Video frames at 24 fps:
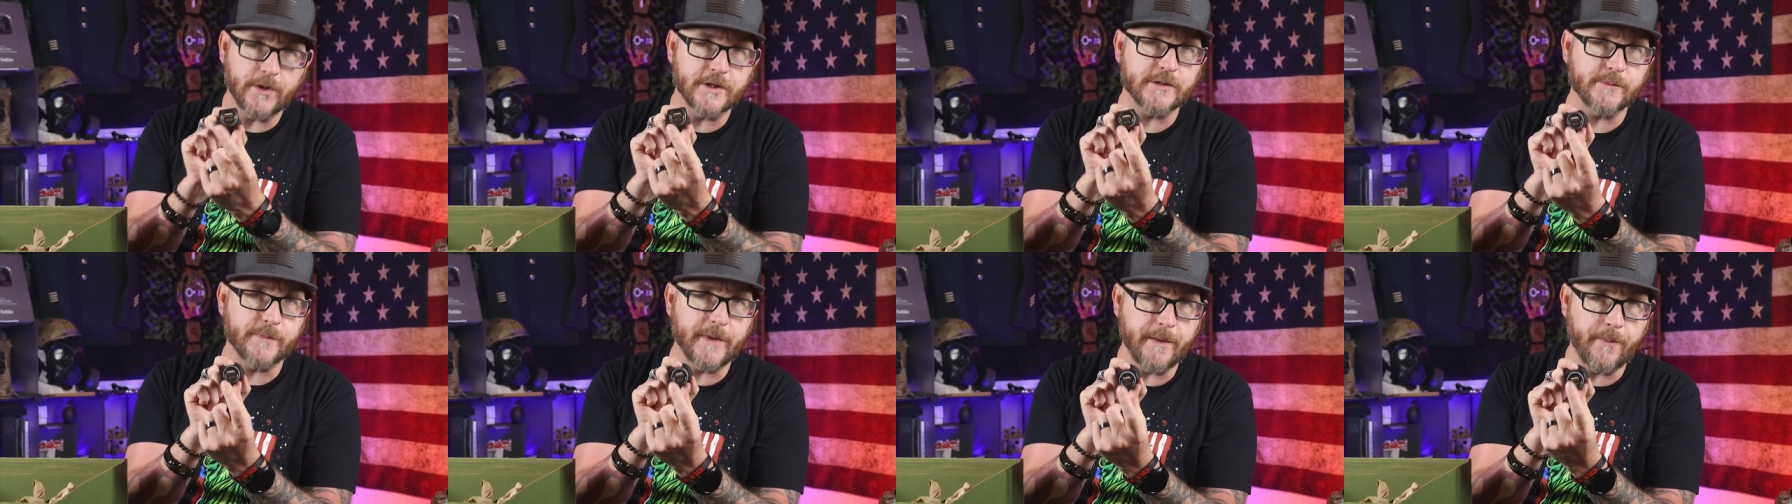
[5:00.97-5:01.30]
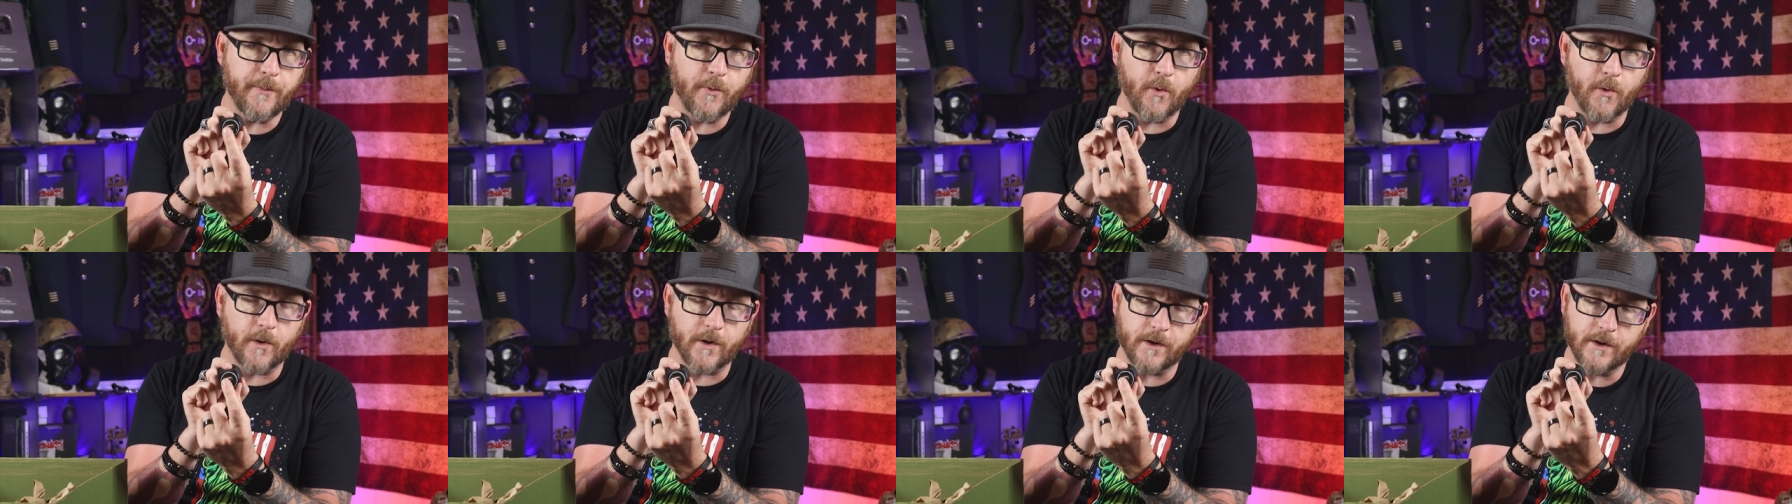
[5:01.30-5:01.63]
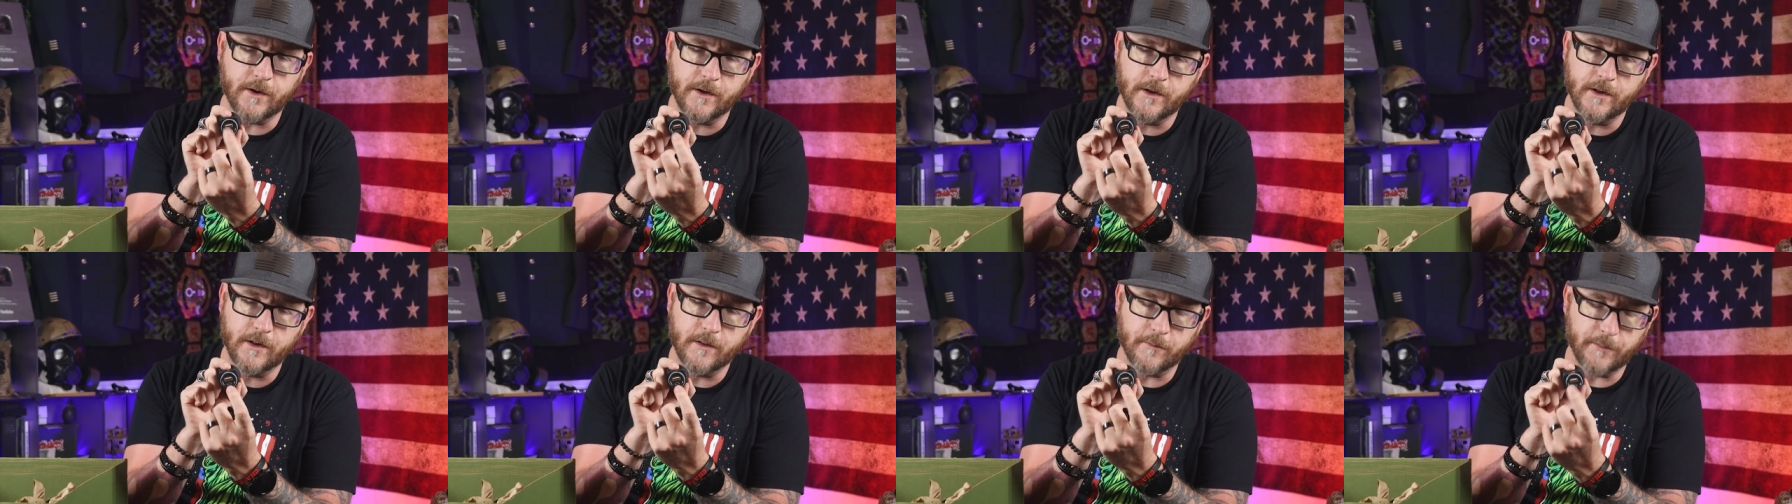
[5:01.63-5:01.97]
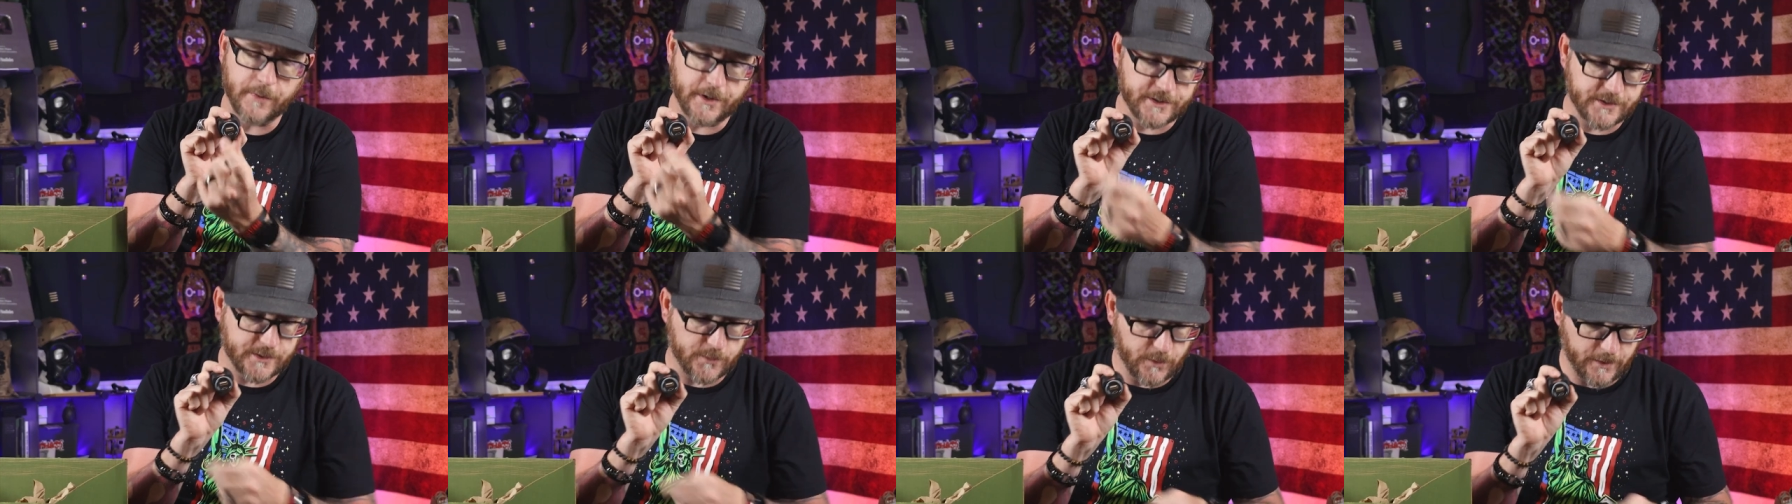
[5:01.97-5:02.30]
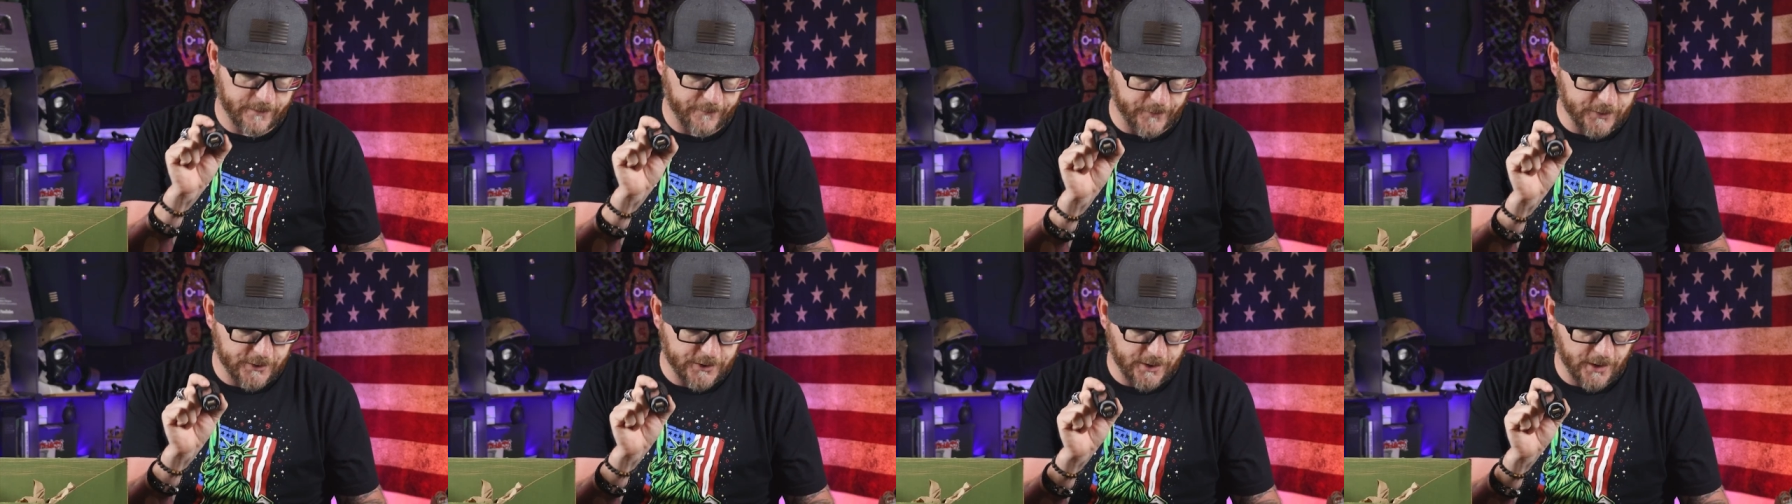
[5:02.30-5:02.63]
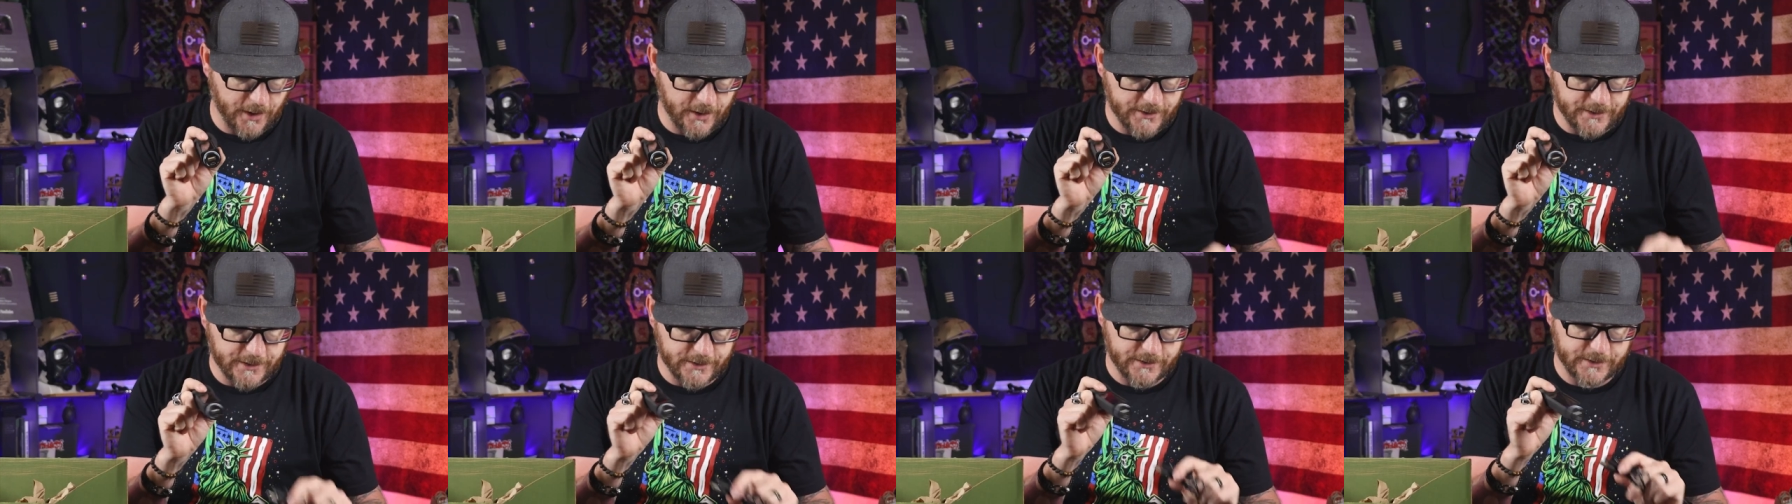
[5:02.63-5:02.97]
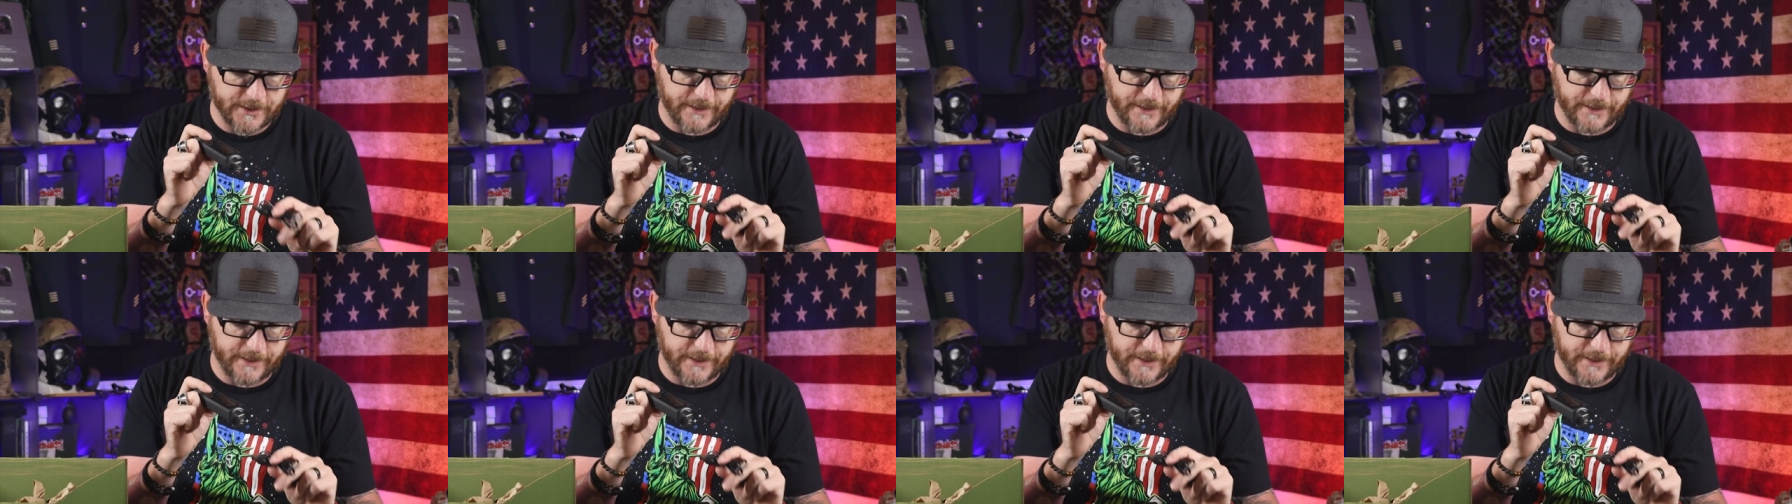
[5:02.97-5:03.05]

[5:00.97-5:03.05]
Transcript: USB port plus the one for charging.